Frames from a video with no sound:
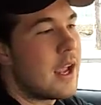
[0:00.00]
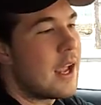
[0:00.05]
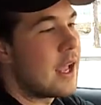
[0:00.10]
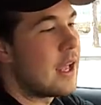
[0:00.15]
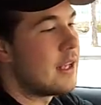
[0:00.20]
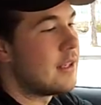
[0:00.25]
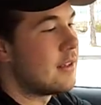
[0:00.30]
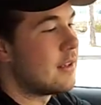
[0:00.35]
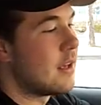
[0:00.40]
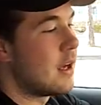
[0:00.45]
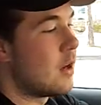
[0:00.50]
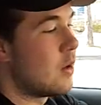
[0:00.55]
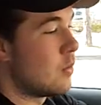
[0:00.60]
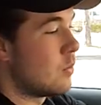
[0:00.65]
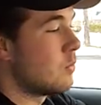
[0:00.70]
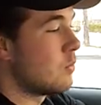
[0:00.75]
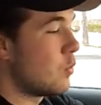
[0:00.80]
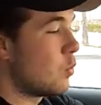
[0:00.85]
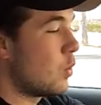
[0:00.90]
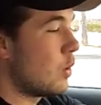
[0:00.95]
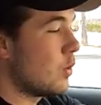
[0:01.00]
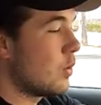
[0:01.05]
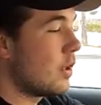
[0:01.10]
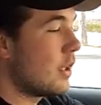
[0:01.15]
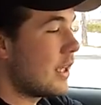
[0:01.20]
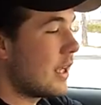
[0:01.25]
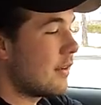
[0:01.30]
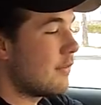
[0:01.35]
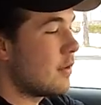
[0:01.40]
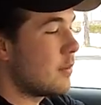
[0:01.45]
and we
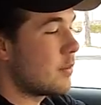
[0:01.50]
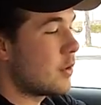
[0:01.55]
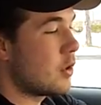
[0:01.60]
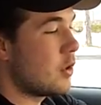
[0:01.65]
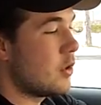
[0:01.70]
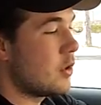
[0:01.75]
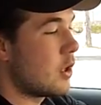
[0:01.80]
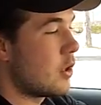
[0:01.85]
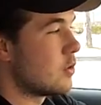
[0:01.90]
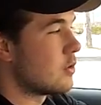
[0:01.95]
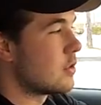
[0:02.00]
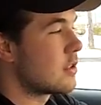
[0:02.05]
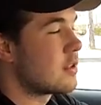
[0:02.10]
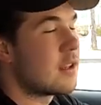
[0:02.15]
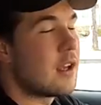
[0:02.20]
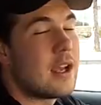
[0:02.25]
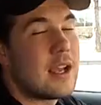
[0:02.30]
really give them kudos.